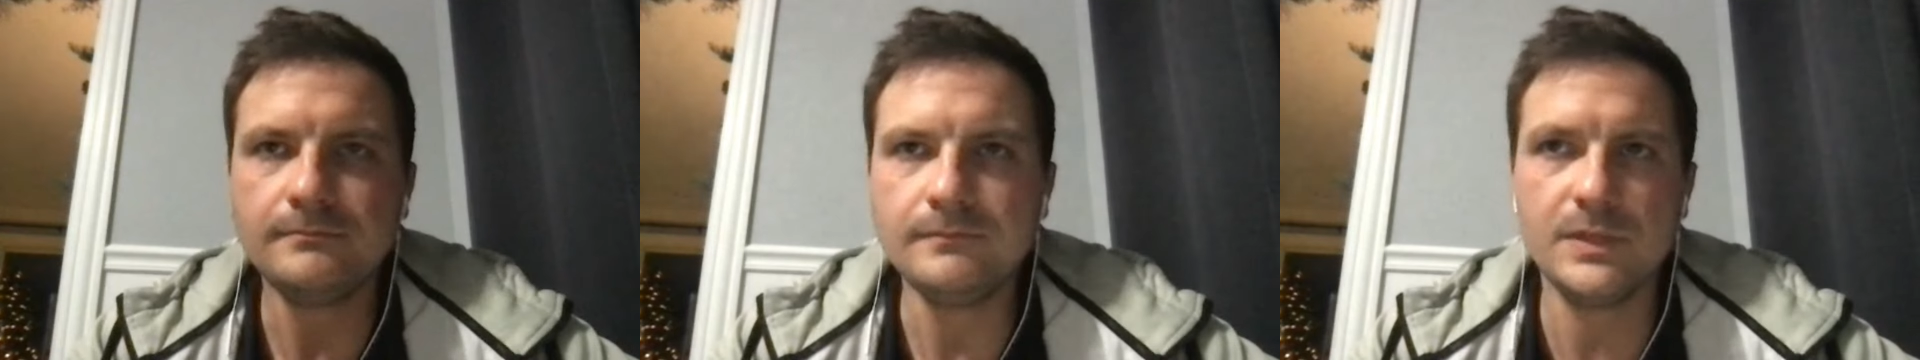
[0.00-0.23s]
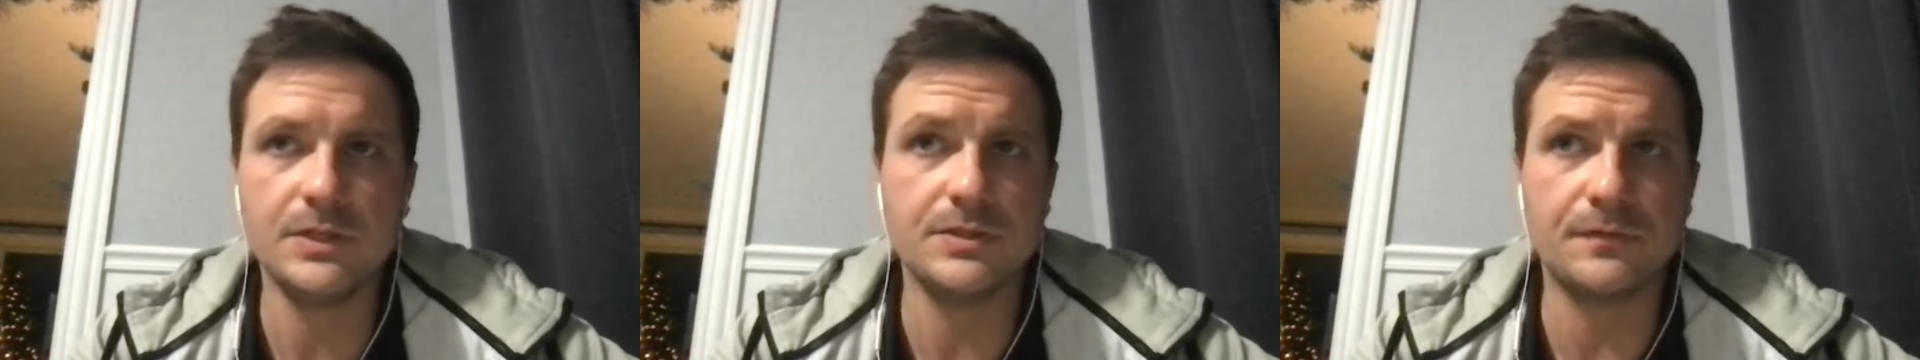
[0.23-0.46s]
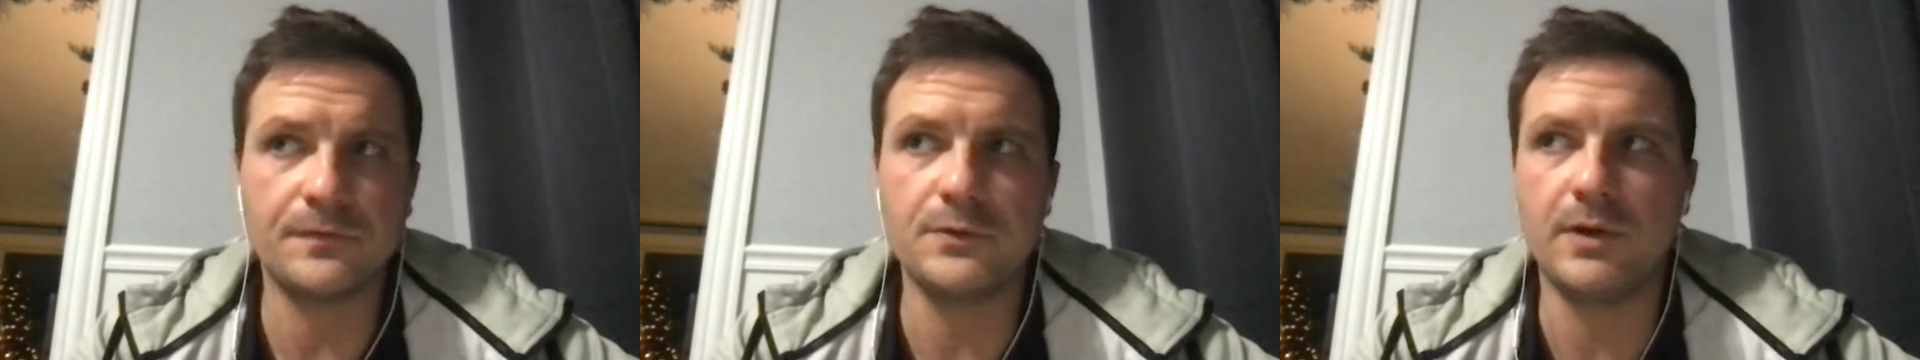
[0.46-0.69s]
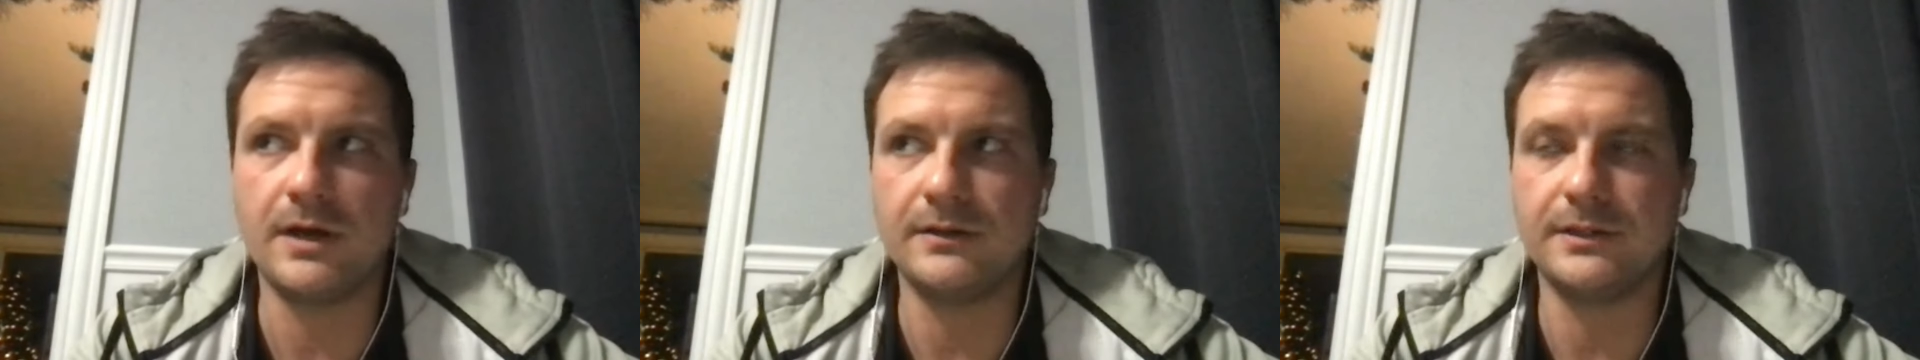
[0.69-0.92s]
there's a
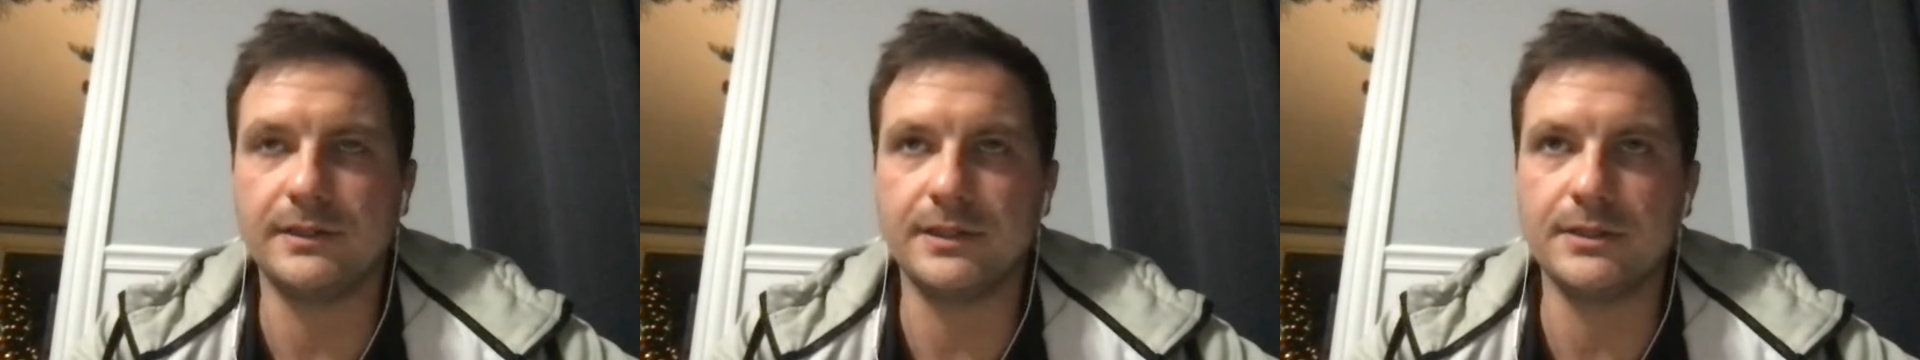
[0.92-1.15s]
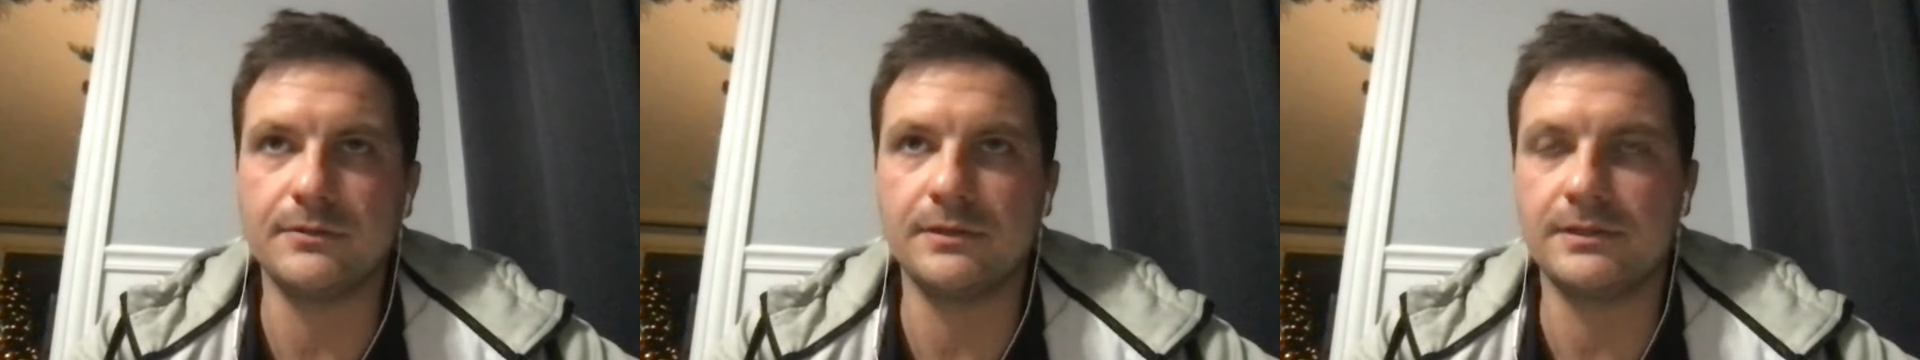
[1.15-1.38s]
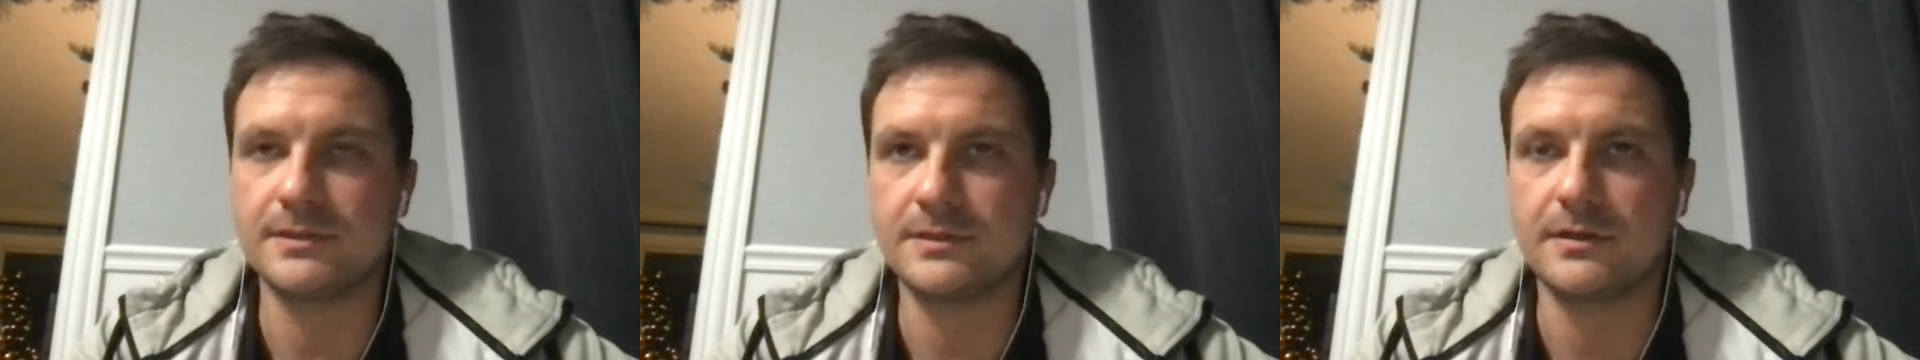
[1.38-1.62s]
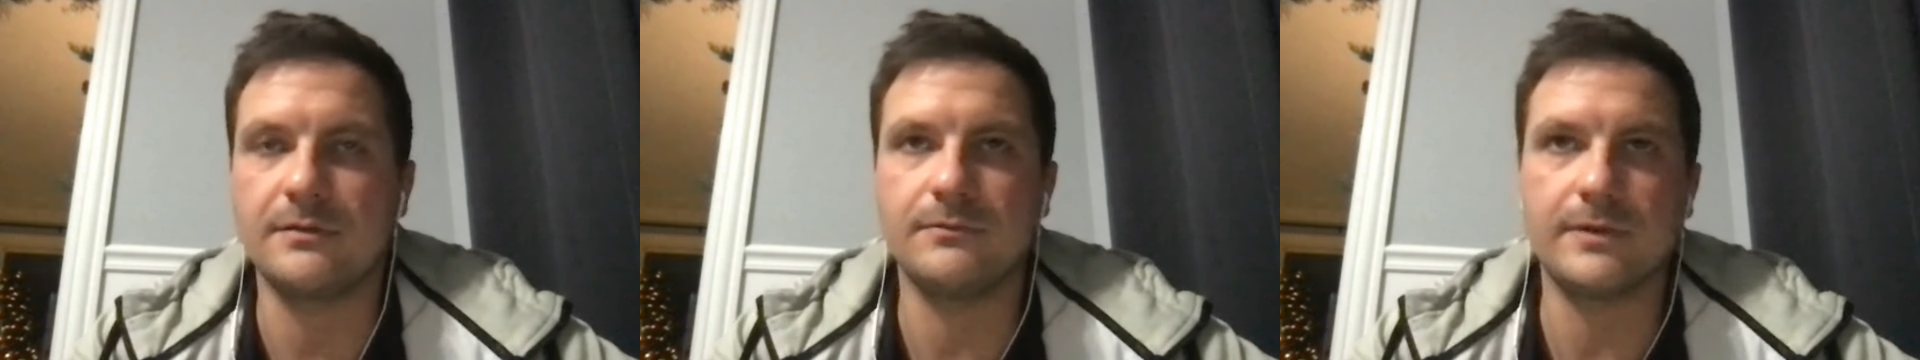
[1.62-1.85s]
few out there that you can
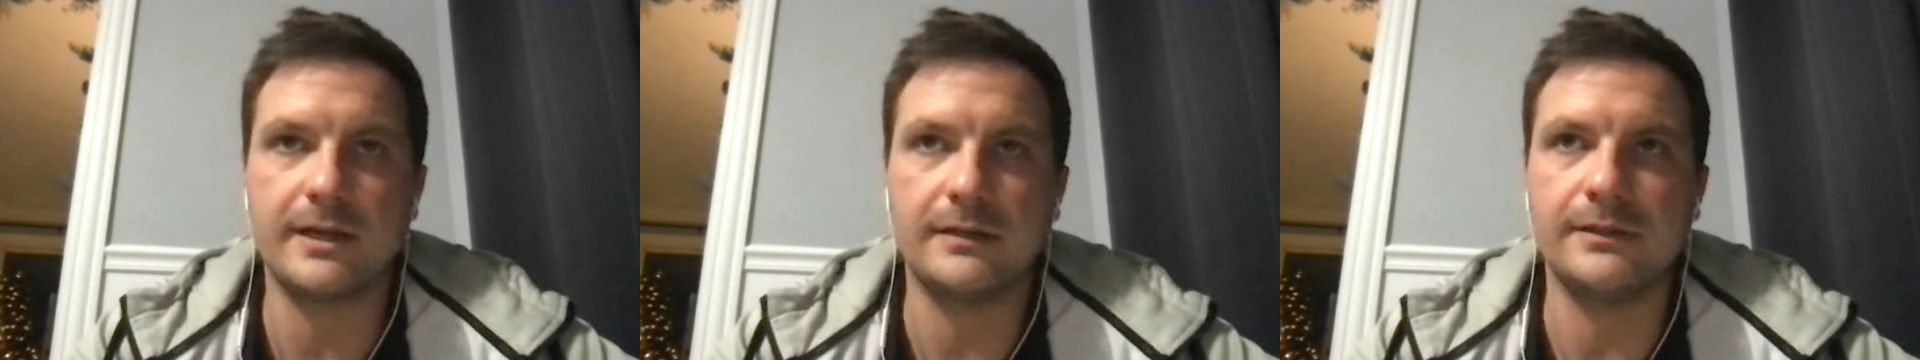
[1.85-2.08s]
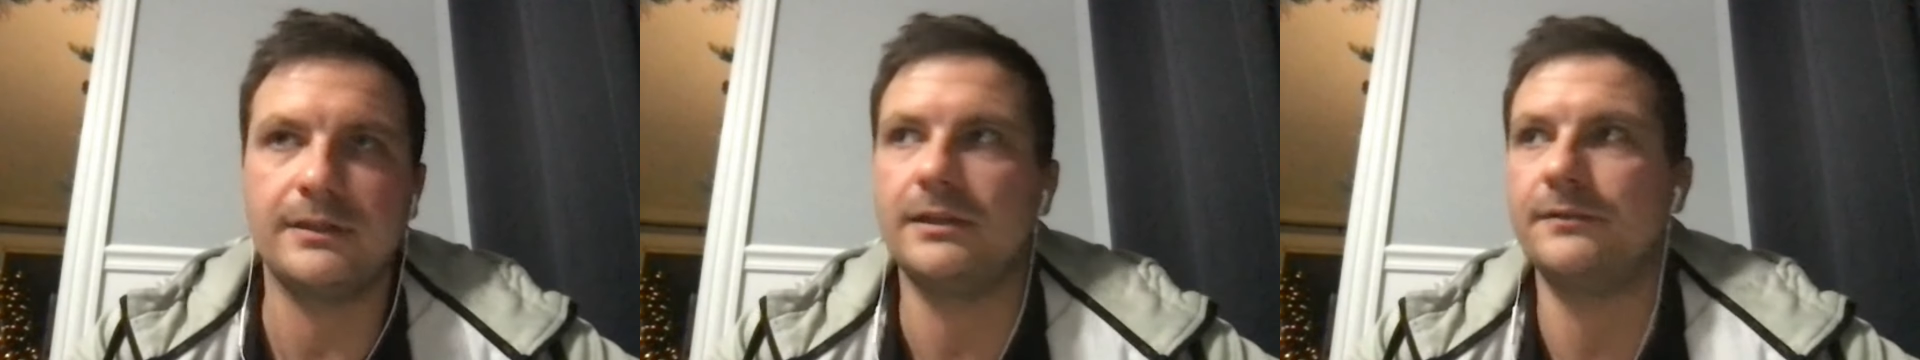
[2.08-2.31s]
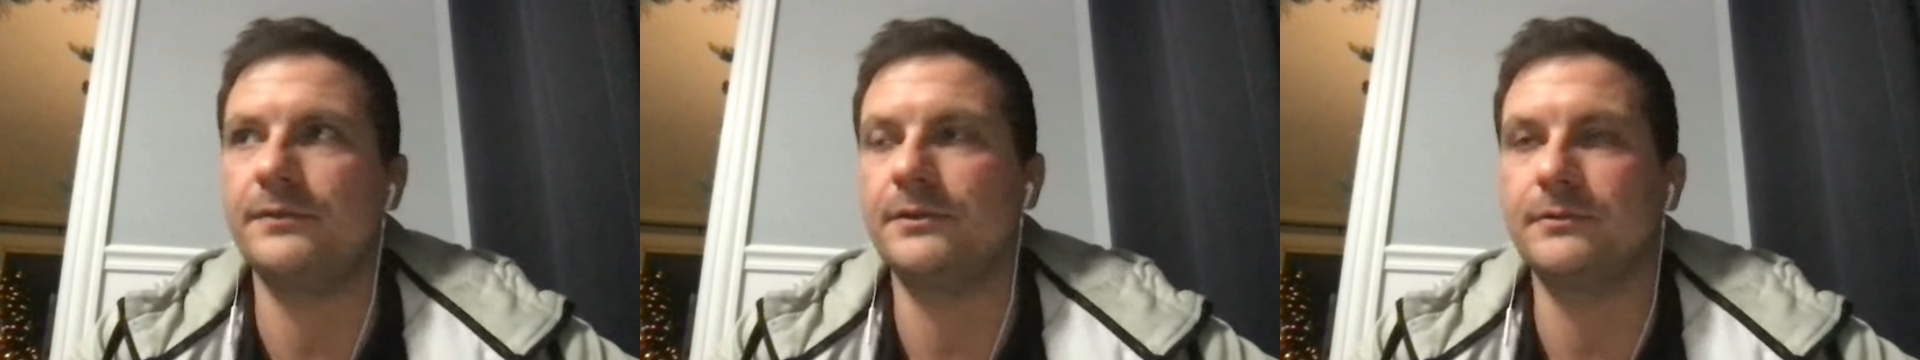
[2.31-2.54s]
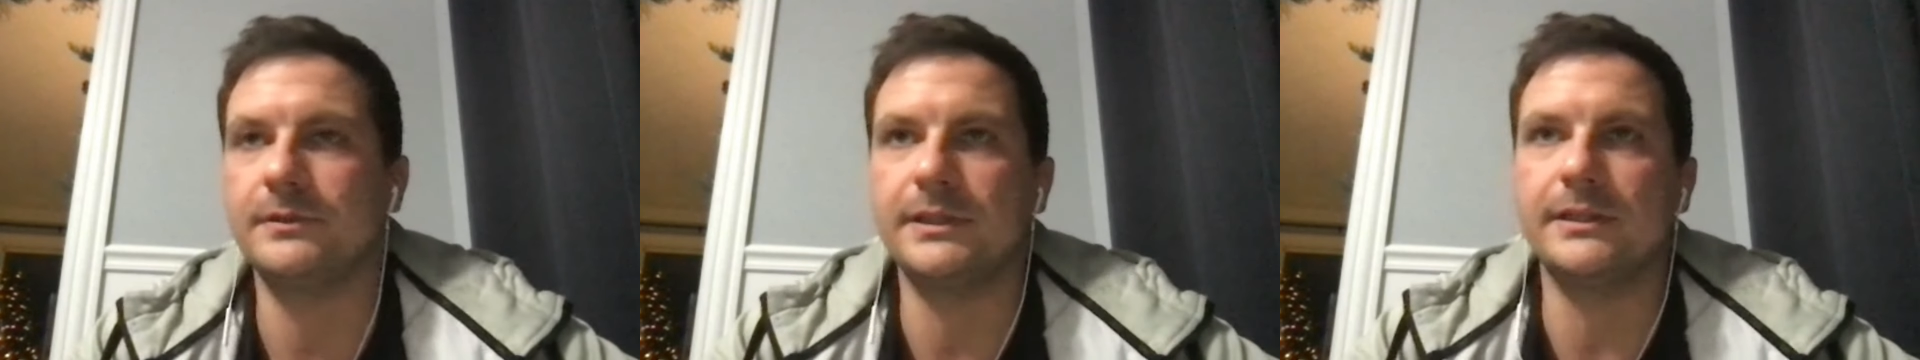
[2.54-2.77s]
start rattling off. You
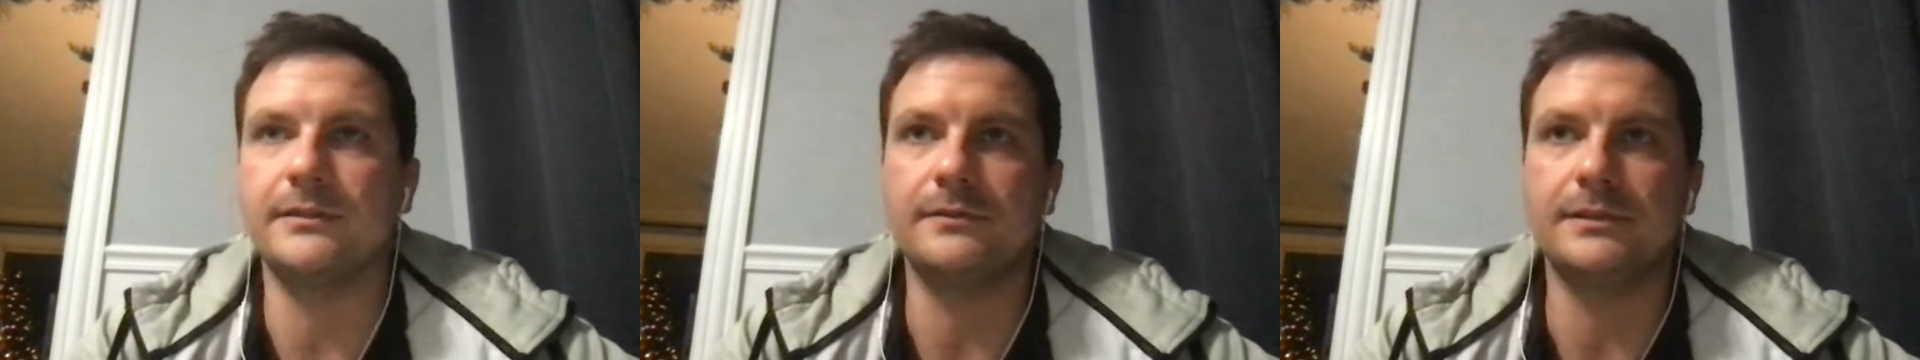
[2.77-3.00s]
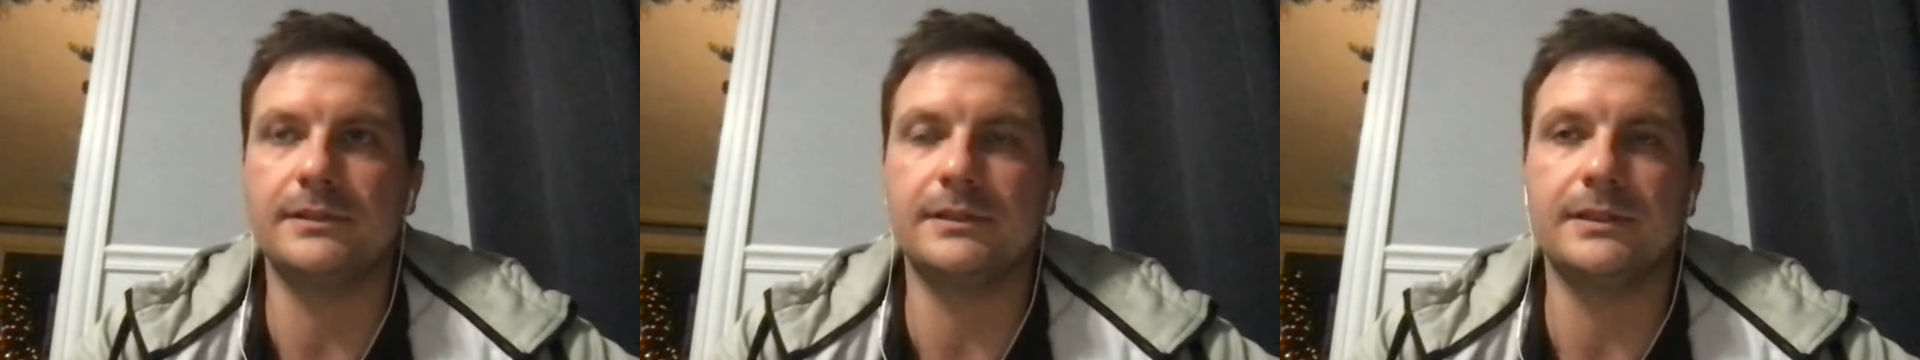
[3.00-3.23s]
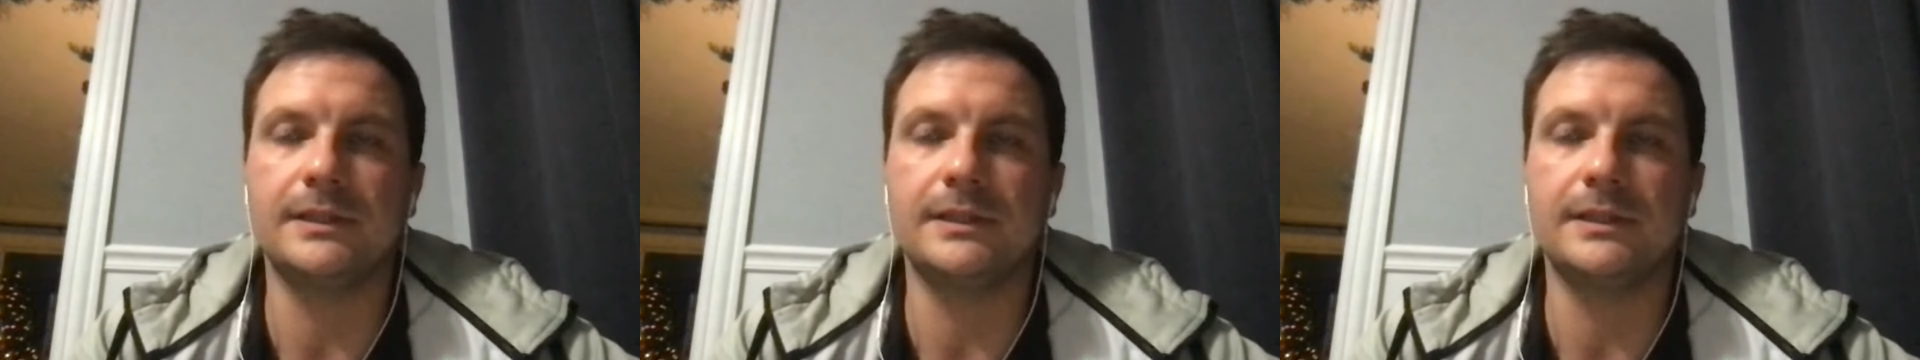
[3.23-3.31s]
know, with like uh,